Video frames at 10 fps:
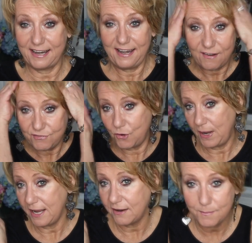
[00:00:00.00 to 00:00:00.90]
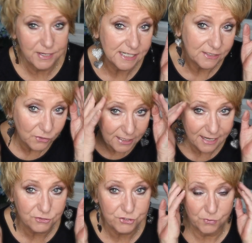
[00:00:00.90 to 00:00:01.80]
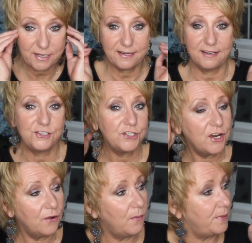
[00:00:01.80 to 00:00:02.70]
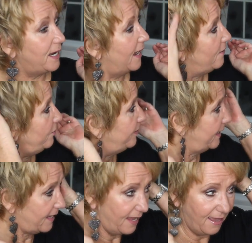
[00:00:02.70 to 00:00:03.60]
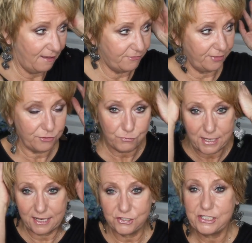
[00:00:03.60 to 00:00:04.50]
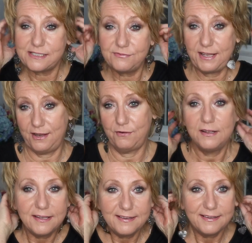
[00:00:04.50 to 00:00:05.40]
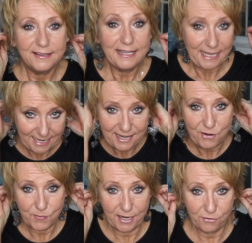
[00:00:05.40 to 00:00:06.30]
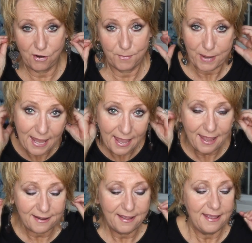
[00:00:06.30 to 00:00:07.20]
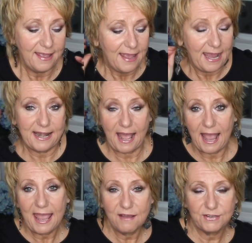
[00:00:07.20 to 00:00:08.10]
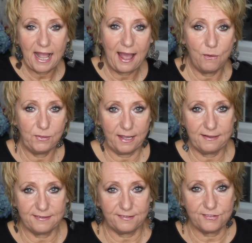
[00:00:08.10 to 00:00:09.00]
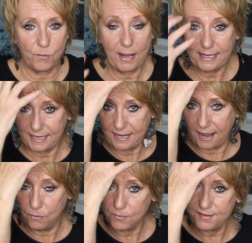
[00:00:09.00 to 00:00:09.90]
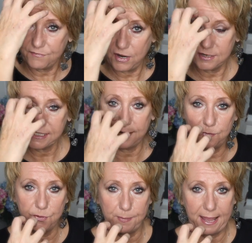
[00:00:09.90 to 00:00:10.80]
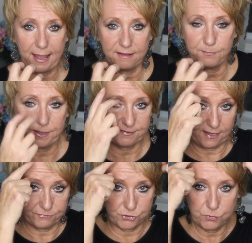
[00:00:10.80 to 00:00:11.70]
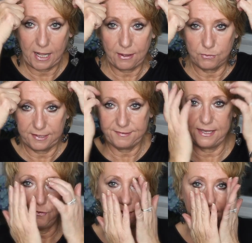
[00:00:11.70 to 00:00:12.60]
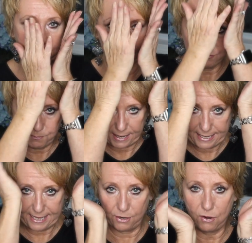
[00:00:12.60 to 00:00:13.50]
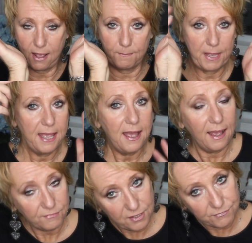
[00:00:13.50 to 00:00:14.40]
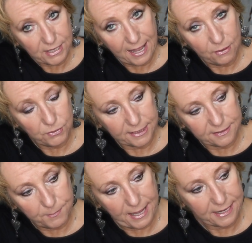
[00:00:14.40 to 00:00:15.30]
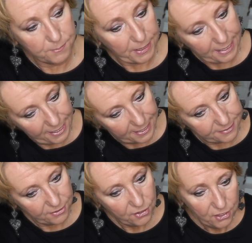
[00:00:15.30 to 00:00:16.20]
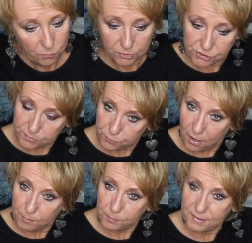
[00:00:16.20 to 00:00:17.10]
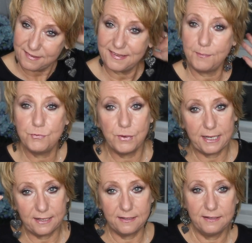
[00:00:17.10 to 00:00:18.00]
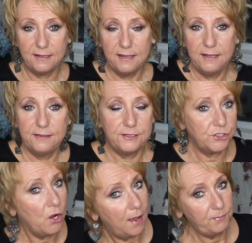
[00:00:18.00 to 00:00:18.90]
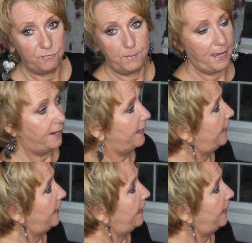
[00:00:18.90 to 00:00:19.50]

I have no hair. I mean, take a look at how short it is, you know. I mean, I don't think I have three inches of hair anywhere on my head. And I have cowlicks, so I can I always have a hard time with bangs because I have two cowlicks here and they lift my hair up. I also have a cowlick in the back of my head, which is probably separated the top of my